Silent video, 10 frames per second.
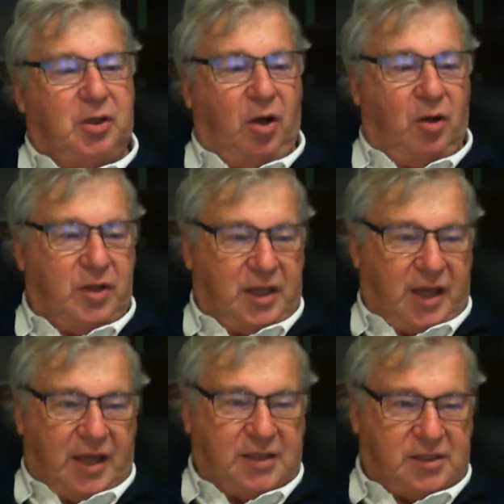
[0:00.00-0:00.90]
on the
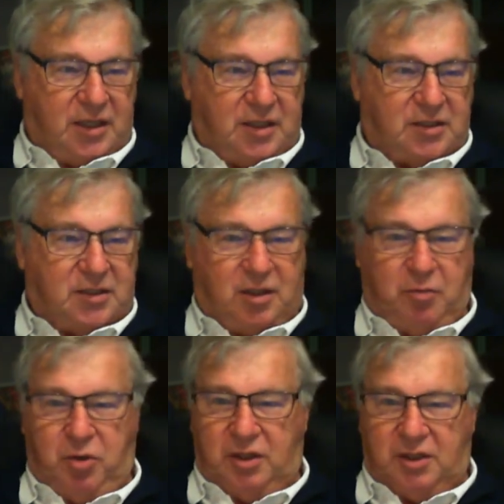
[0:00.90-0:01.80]
AdSense
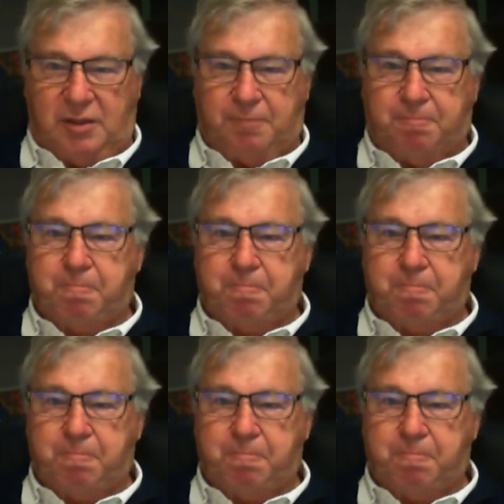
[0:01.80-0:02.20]
community.